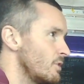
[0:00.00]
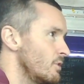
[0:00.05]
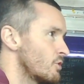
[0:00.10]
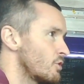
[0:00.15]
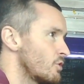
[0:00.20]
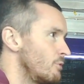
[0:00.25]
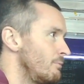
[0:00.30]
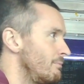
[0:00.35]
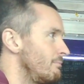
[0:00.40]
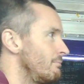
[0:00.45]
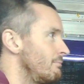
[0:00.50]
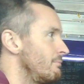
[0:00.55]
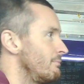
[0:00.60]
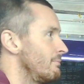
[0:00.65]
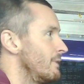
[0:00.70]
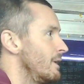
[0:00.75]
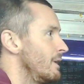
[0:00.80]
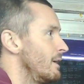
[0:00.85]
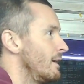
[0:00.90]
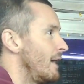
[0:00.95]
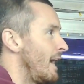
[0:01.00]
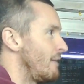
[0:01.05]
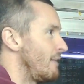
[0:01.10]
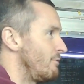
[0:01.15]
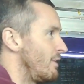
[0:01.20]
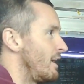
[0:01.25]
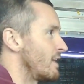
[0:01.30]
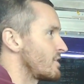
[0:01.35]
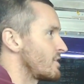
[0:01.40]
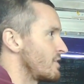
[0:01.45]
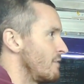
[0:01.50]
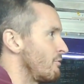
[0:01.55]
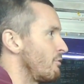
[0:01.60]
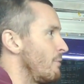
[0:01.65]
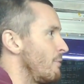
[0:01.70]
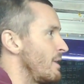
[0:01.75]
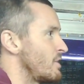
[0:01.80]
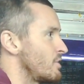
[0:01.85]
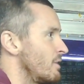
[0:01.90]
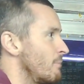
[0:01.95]
some advice,
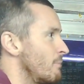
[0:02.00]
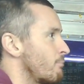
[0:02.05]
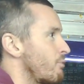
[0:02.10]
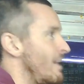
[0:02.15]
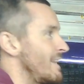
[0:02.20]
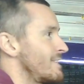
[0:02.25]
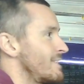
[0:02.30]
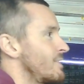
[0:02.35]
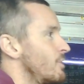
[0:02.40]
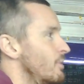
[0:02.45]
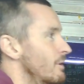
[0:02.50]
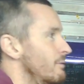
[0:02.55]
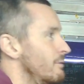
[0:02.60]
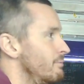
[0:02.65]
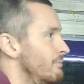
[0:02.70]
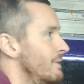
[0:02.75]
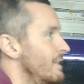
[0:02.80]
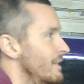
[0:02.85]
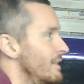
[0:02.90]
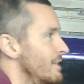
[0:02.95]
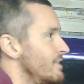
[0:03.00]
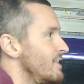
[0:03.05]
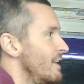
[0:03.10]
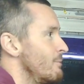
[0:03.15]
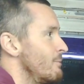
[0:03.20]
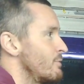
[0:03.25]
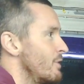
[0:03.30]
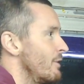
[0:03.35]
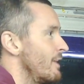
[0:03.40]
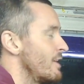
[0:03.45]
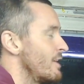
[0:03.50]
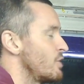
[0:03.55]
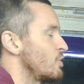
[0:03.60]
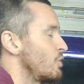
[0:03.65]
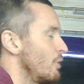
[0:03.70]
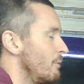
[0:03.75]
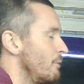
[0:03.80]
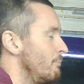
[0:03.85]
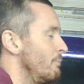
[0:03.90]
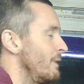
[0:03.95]
information, and practical tips that they
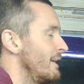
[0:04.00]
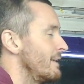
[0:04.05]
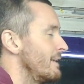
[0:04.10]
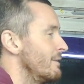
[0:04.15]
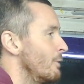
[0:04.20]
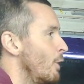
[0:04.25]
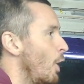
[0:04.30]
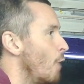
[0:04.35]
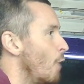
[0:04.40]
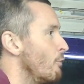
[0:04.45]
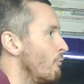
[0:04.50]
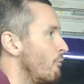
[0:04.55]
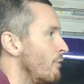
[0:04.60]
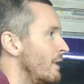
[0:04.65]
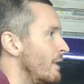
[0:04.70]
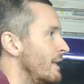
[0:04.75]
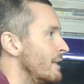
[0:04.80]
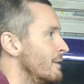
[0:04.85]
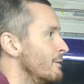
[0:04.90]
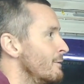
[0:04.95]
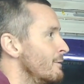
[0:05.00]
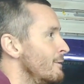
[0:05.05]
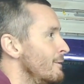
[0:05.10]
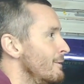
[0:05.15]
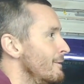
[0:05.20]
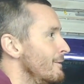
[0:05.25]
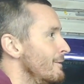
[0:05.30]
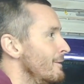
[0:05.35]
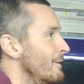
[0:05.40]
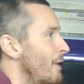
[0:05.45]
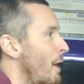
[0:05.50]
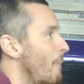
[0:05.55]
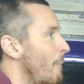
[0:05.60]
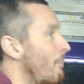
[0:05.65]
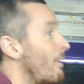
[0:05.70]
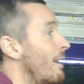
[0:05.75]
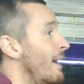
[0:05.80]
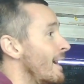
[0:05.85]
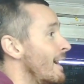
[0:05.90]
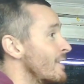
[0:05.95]
should be hopefully
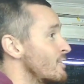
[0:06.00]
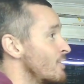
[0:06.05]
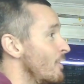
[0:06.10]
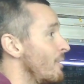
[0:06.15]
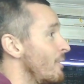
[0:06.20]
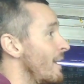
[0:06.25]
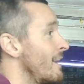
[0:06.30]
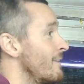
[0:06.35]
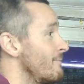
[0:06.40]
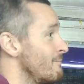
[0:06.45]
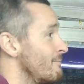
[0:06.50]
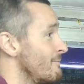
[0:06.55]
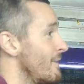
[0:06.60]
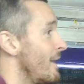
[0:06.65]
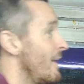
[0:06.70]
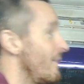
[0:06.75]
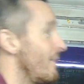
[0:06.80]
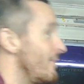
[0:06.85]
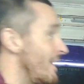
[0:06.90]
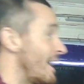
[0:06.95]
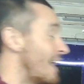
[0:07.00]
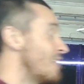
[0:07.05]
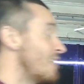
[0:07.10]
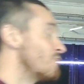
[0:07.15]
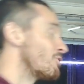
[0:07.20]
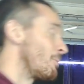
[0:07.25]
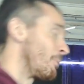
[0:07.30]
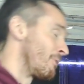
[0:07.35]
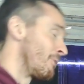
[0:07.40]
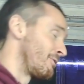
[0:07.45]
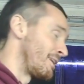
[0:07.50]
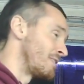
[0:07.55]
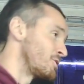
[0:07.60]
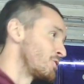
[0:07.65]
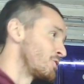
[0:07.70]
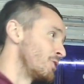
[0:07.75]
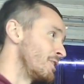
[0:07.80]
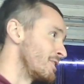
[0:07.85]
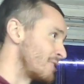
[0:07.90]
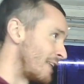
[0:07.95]
applying, so their injury
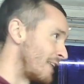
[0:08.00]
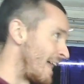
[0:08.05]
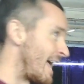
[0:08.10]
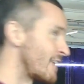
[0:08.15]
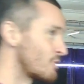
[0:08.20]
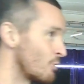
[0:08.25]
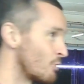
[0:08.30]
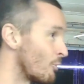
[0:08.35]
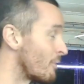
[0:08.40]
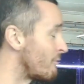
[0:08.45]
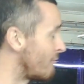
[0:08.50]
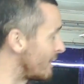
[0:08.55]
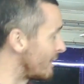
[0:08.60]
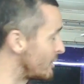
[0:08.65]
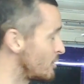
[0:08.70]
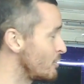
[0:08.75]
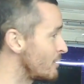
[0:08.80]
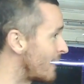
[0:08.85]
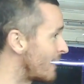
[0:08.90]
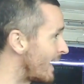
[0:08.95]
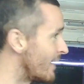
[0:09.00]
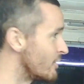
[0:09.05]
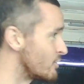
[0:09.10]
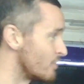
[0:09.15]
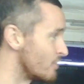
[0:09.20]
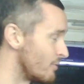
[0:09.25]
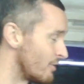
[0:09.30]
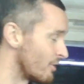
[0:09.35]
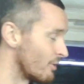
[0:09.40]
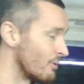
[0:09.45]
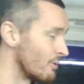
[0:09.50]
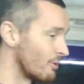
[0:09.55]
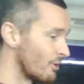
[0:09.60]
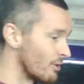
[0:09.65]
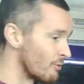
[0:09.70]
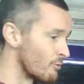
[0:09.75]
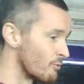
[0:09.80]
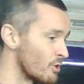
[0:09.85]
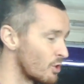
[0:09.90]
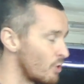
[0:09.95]
prevention is less, or if they do get injured, they're going
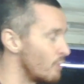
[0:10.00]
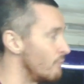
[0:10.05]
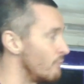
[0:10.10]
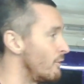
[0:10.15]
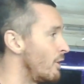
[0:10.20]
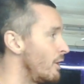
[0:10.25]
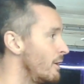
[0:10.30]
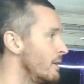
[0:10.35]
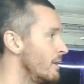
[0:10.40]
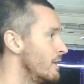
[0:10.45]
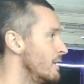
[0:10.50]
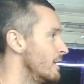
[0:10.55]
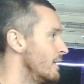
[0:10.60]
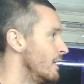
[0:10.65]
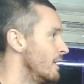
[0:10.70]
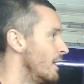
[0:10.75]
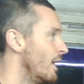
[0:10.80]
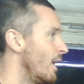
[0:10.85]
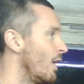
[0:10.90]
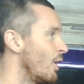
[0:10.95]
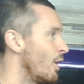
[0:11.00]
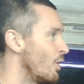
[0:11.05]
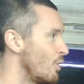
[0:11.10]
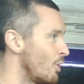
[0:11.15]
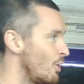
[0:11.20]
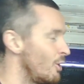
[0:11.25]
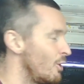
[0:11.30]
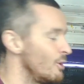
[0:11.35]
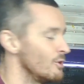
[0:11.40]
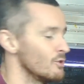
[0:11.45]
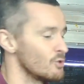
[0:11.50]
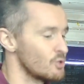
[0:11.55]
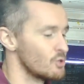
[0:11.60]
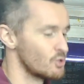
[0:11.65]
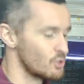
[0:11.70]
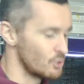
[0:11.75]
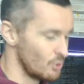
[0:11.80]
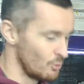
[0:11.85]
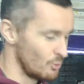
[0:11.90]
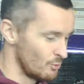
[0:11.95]
to recover a lot
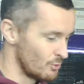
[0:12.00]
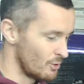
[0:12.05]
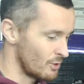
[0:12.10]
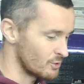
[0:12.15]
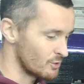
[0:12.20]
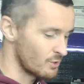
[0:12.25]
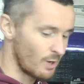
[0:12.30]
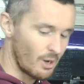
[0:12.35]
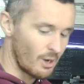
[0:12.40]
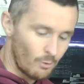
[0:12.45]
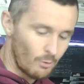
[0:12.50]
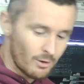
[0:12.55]
sooner. So I